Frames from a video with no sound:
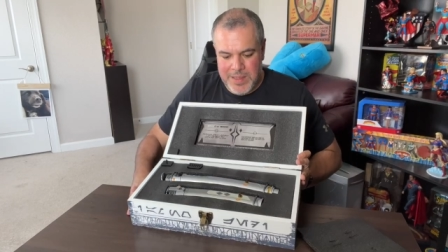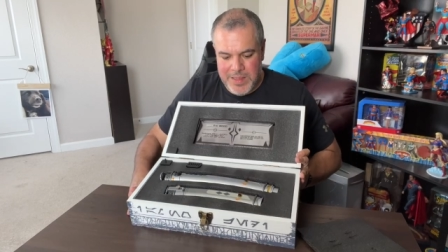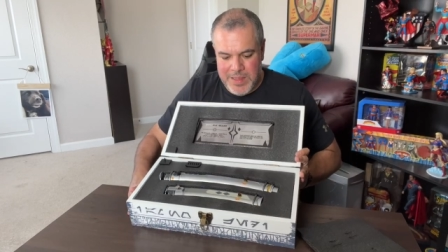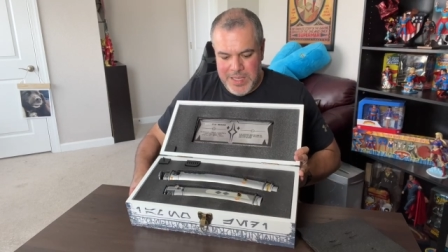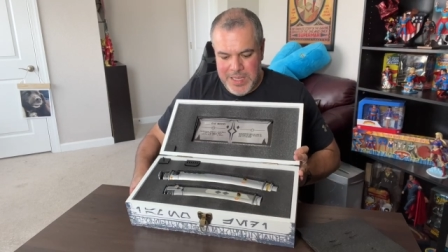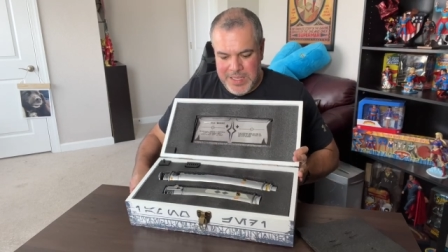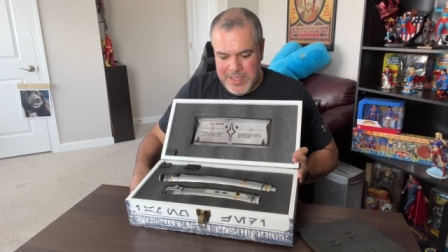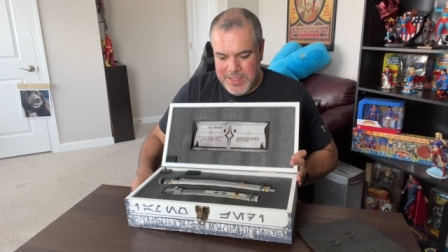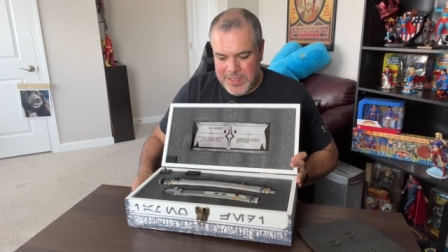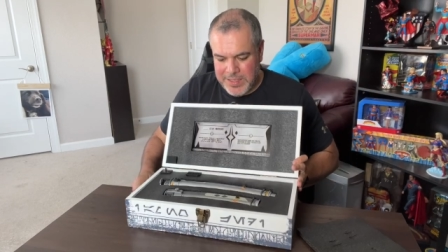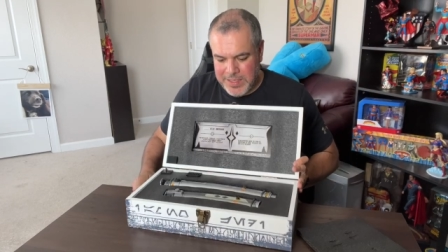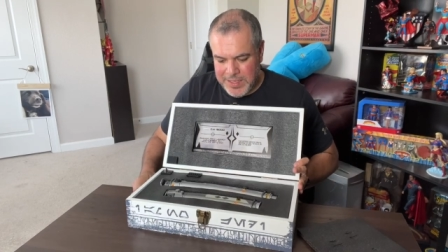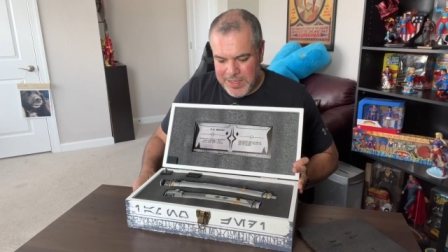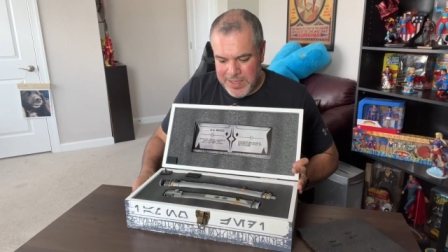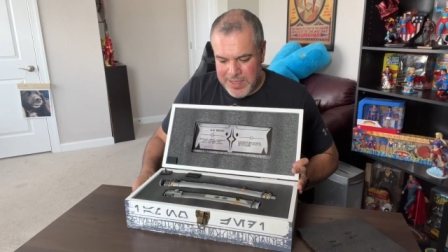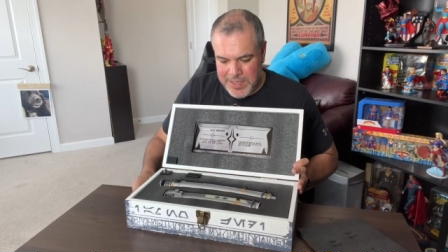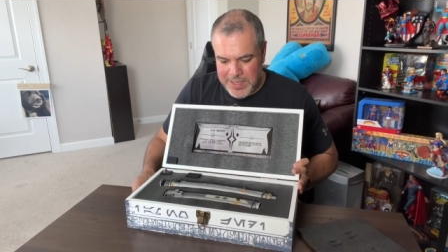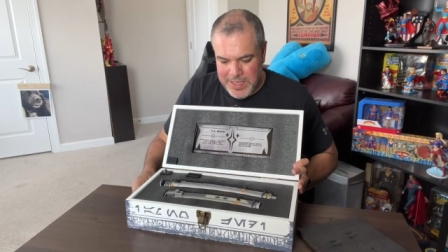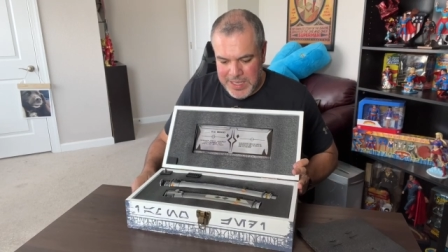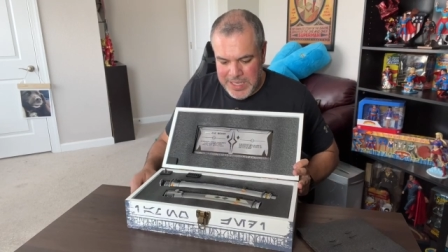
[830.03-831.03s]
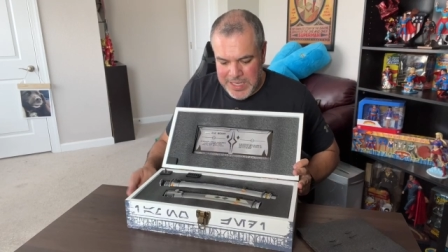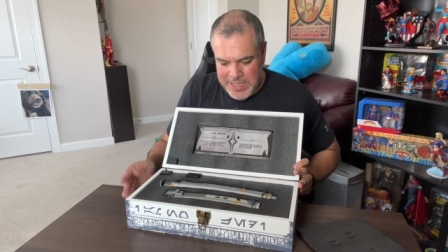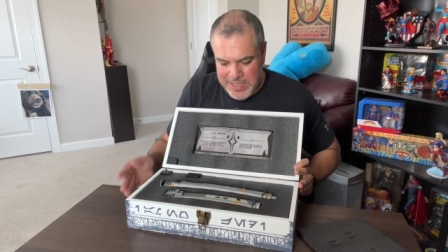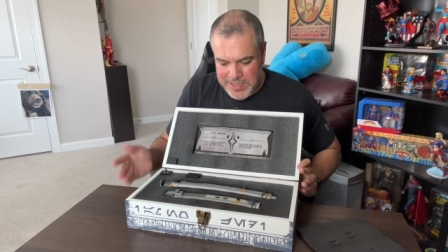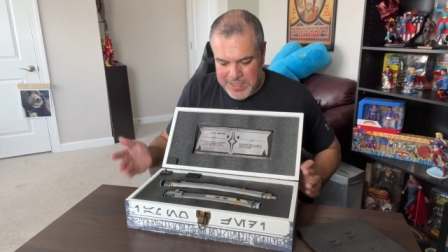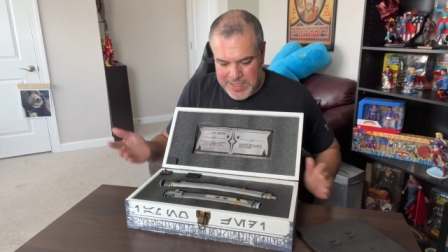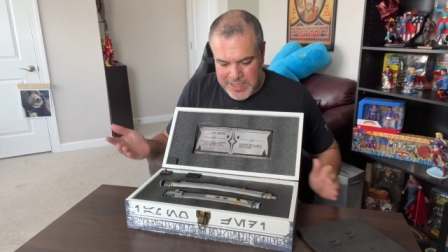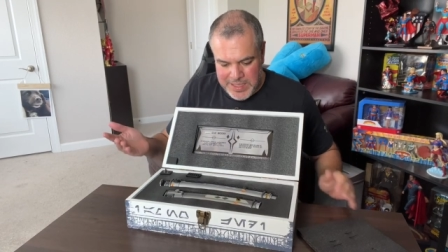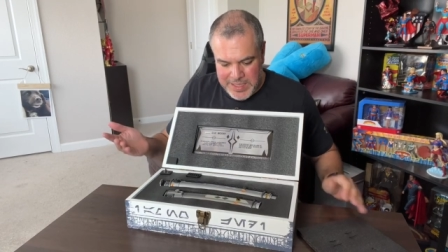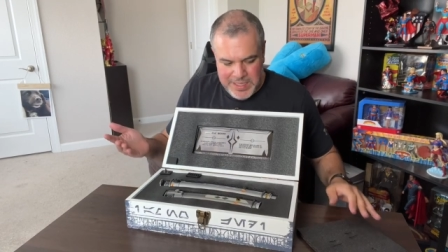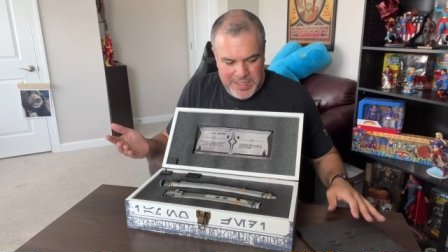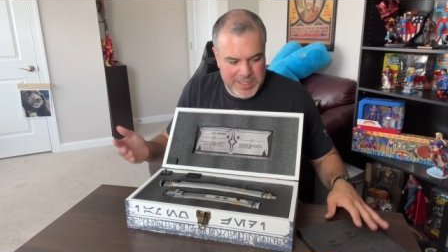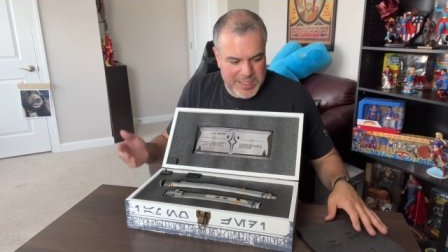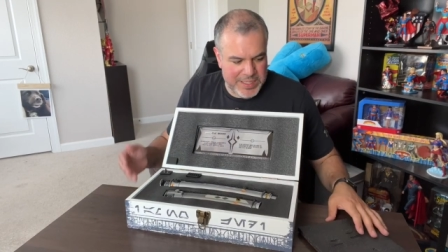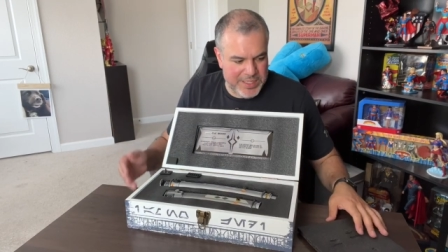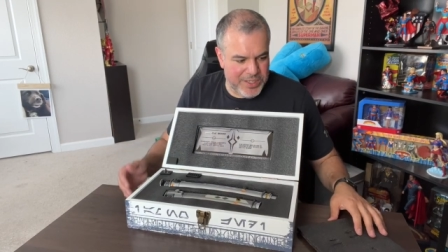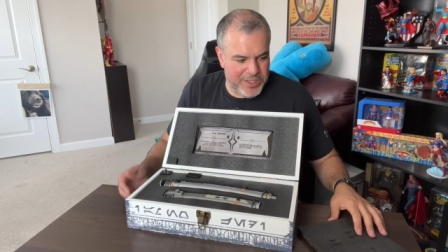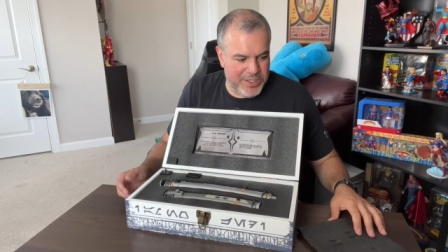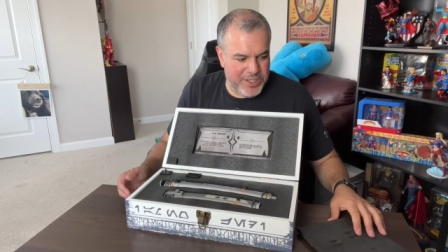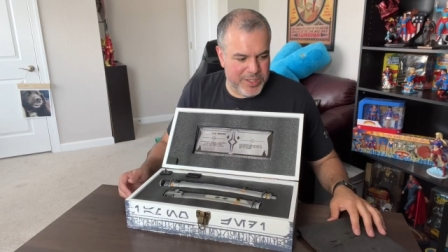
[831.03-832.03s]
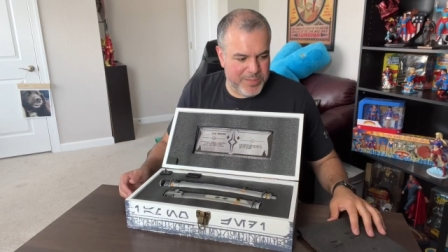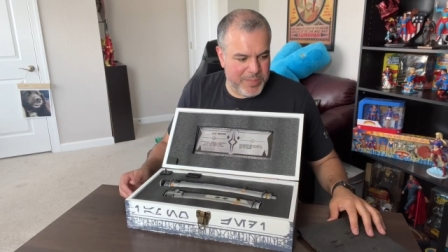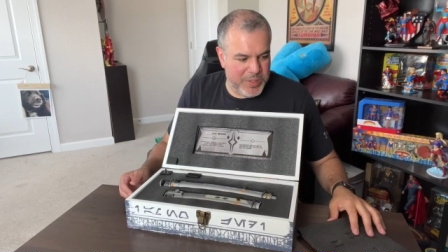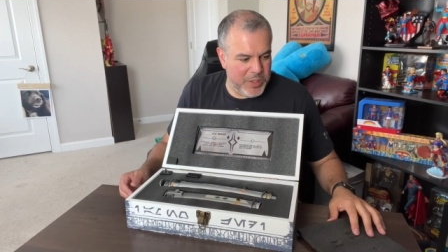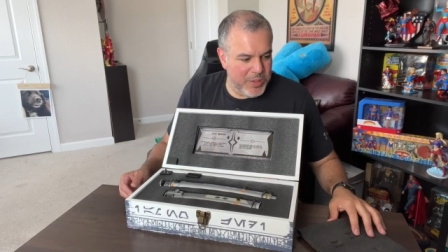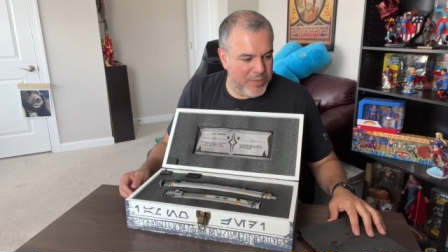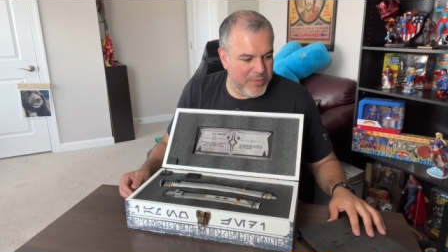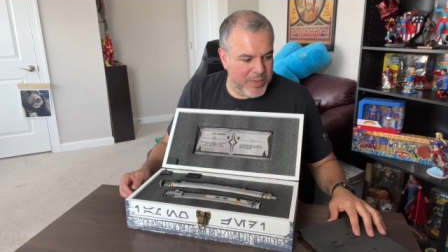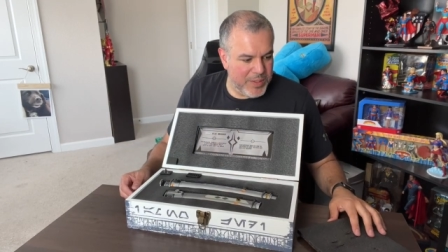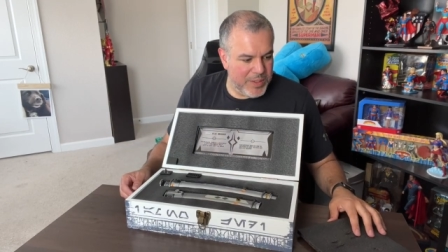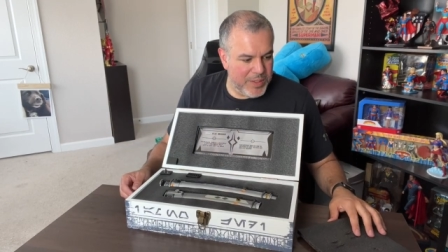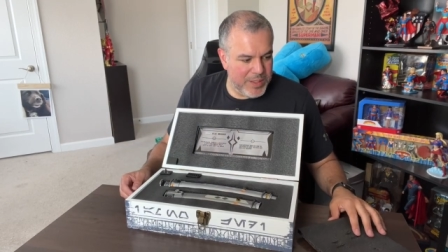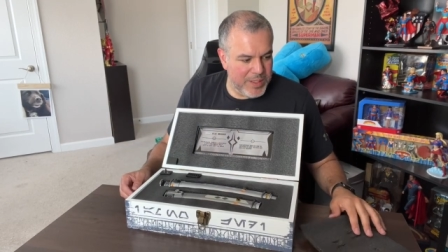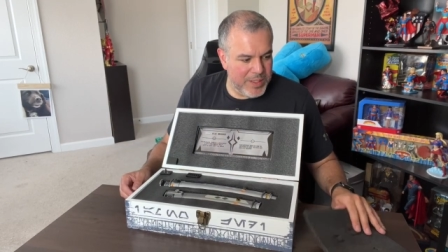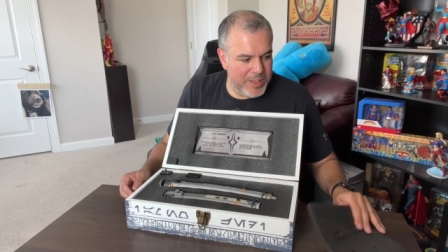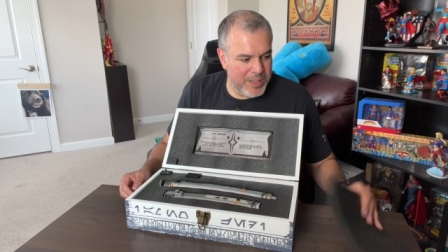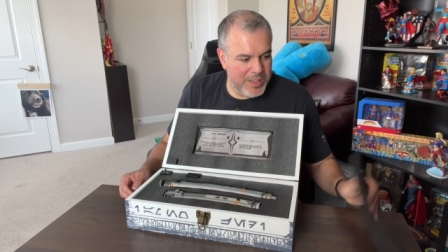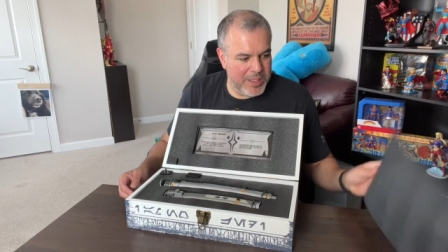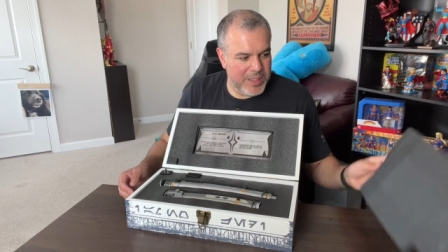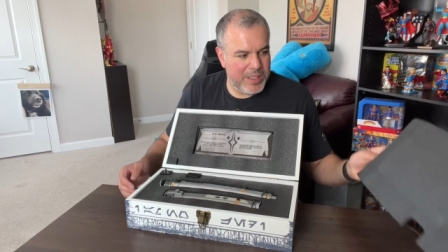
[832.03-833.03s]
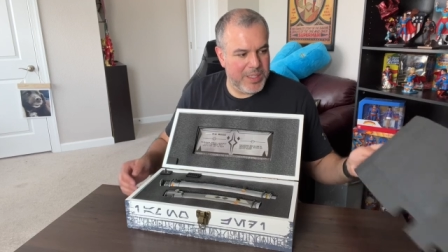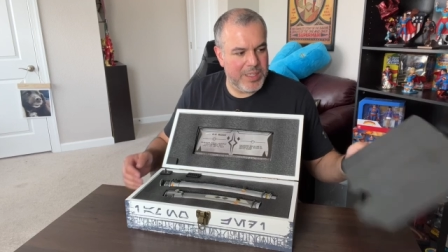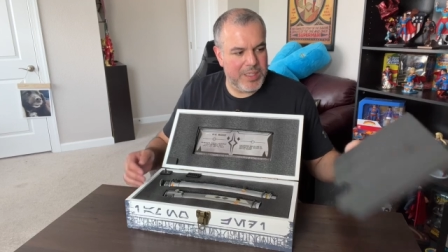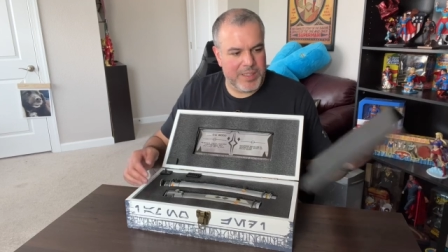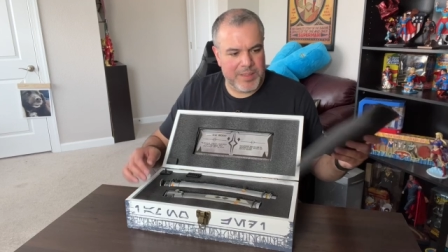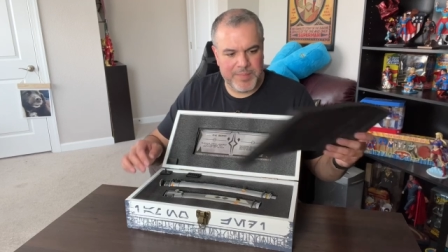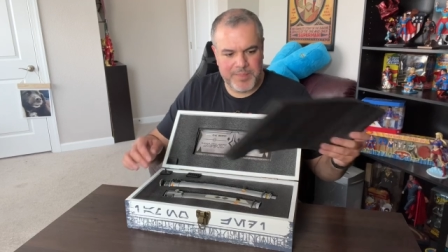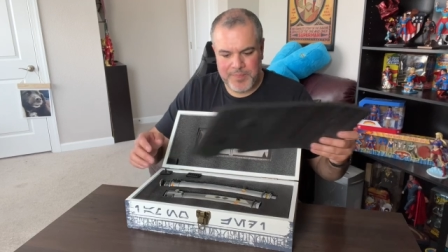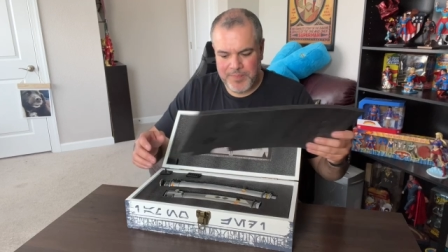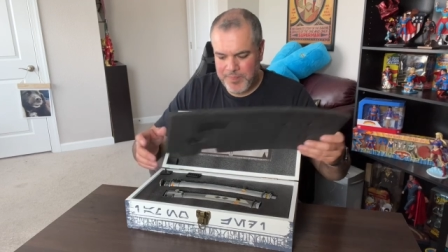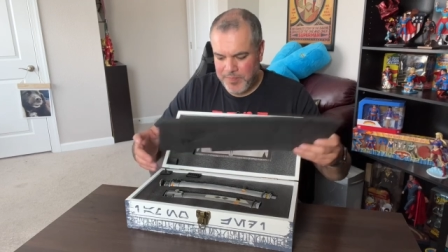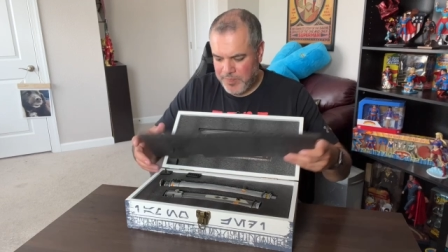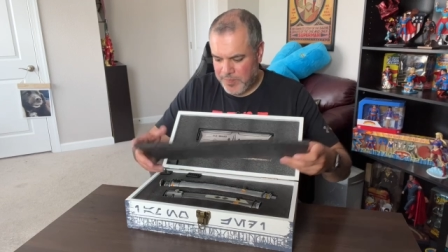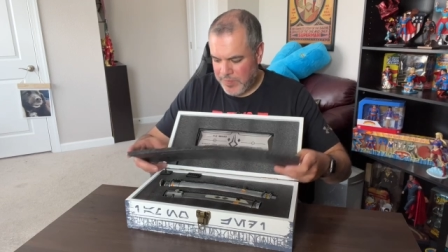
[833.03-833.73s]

This is this is just beautiful. Um,